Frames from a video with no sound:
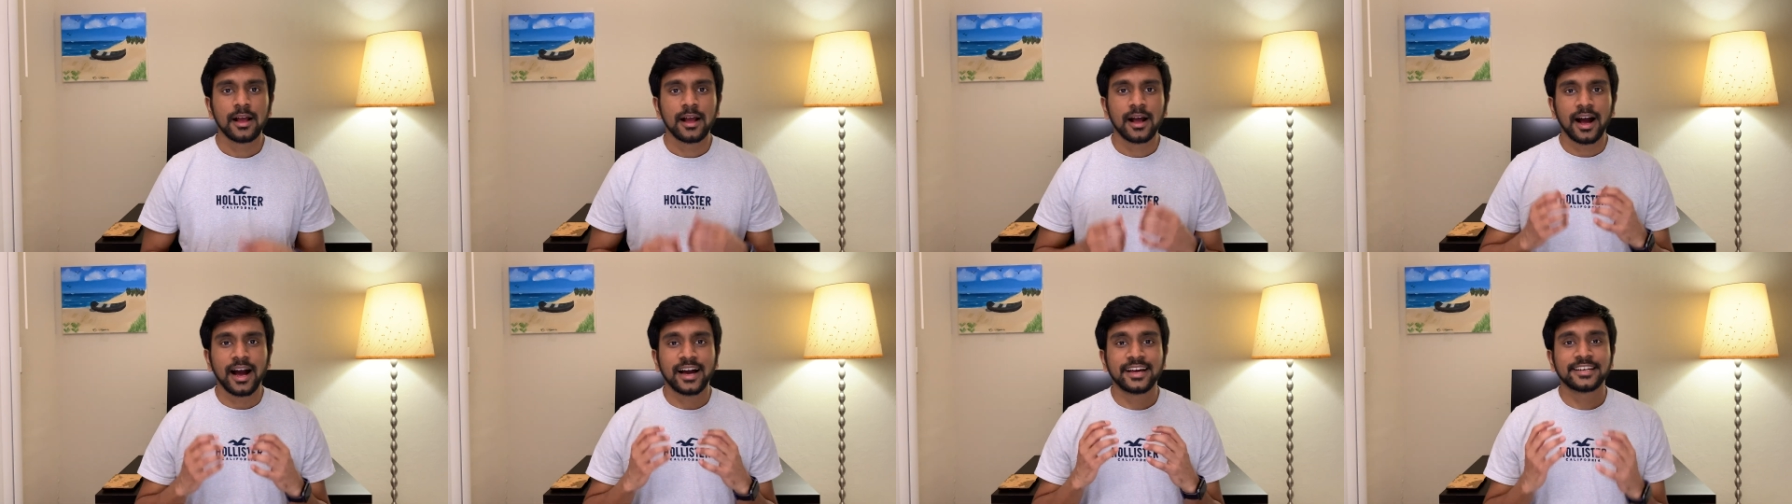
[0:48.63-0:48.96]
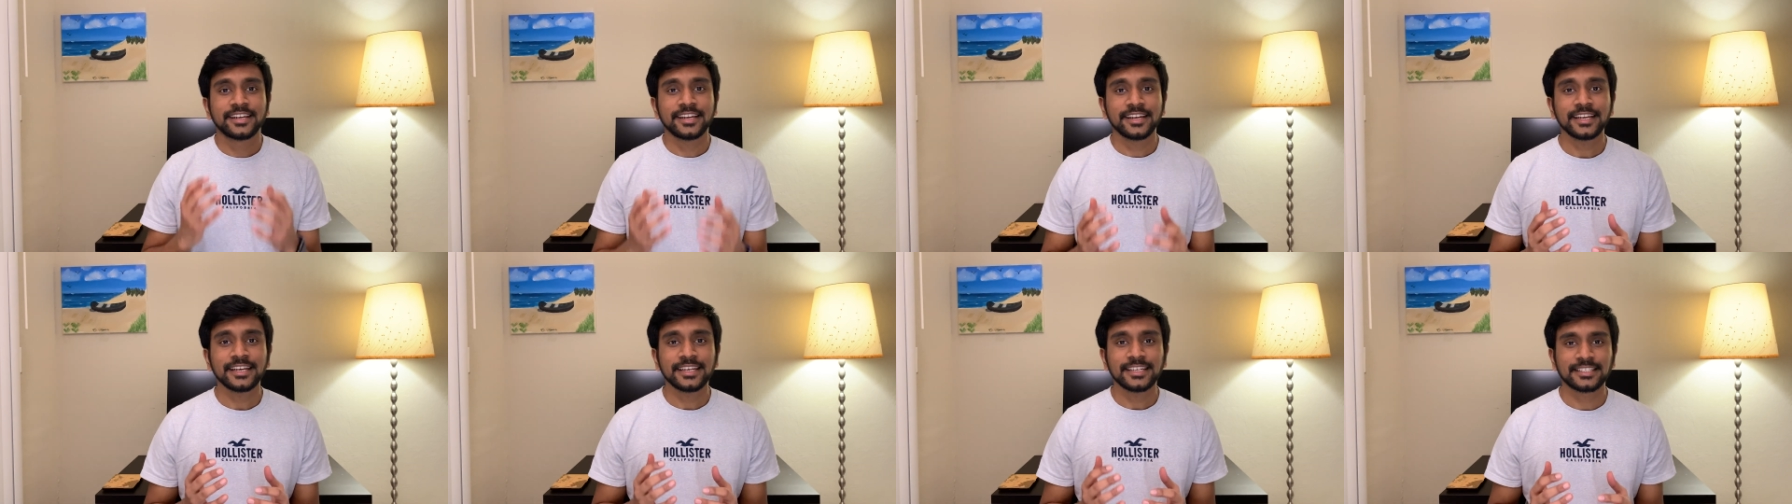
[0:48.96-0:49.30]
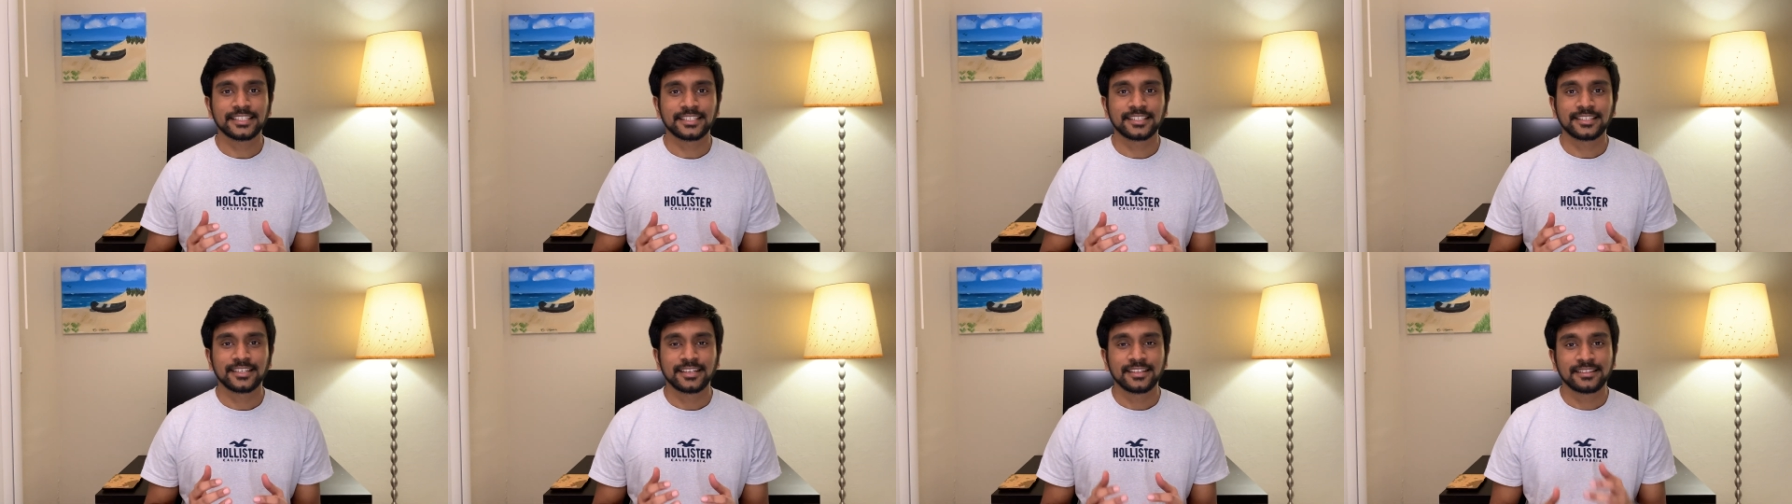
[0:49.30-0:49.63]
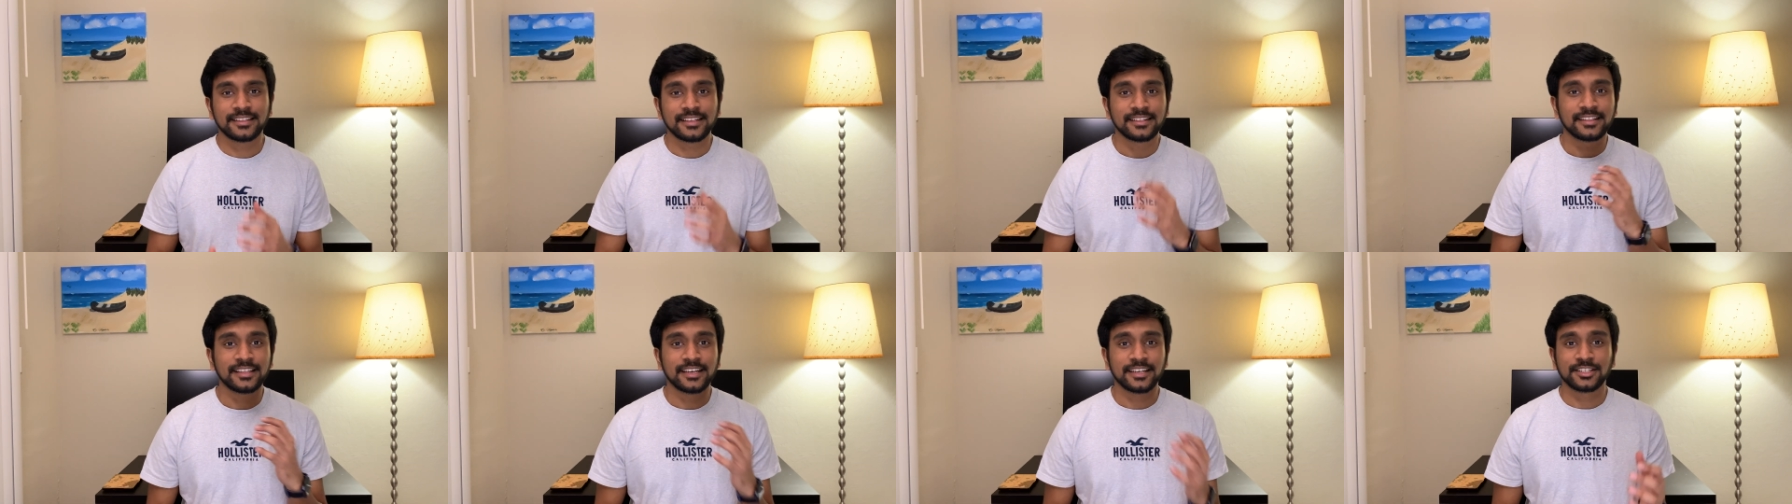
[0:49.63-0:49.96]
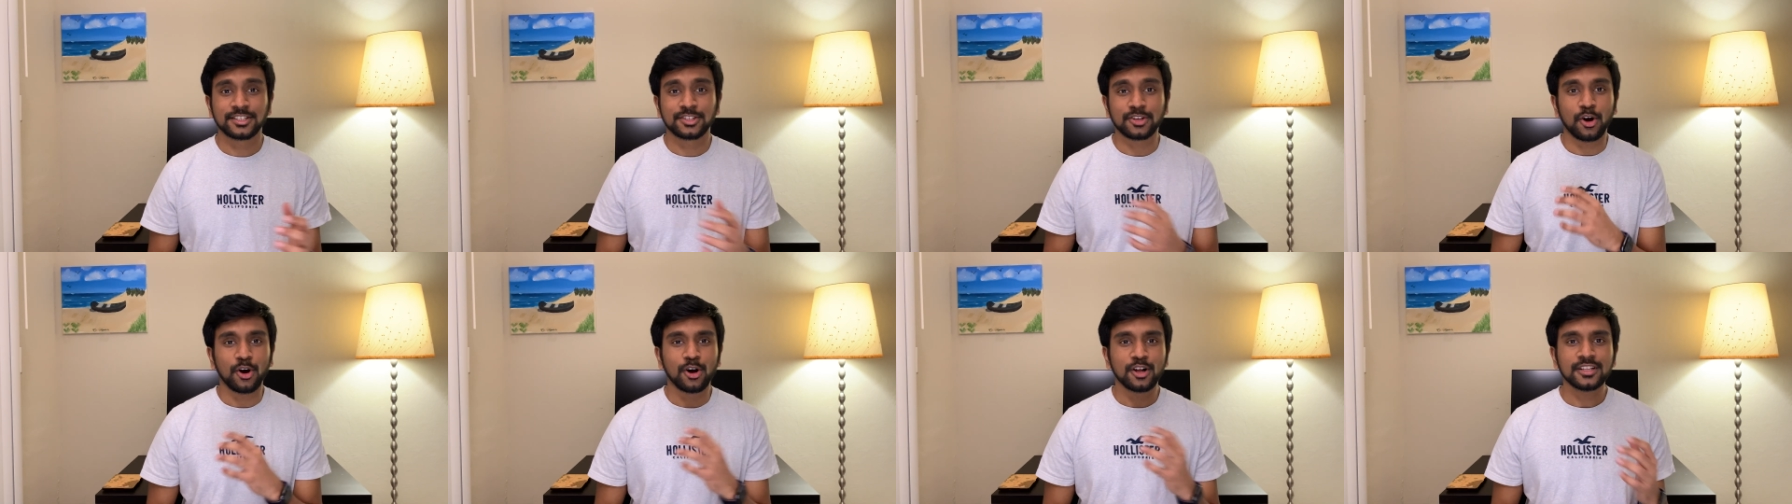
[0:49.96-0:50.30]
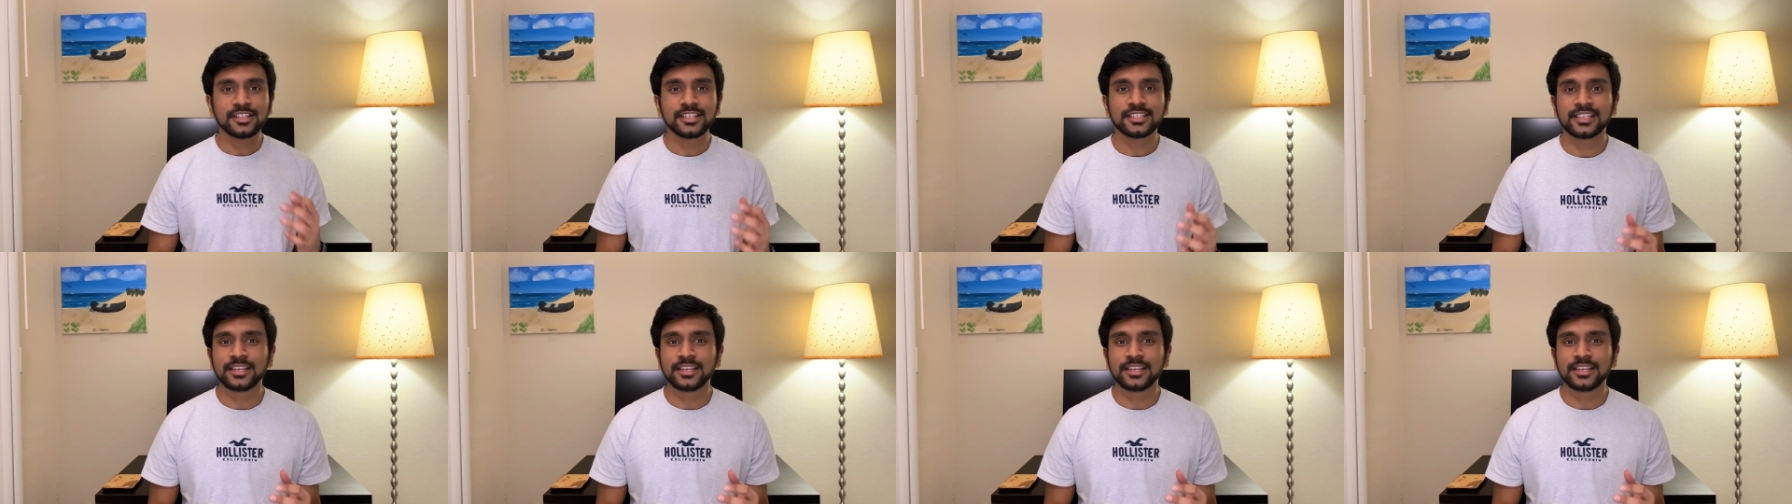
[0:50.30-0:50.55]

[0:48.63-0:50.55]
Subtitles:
I realized that there is all this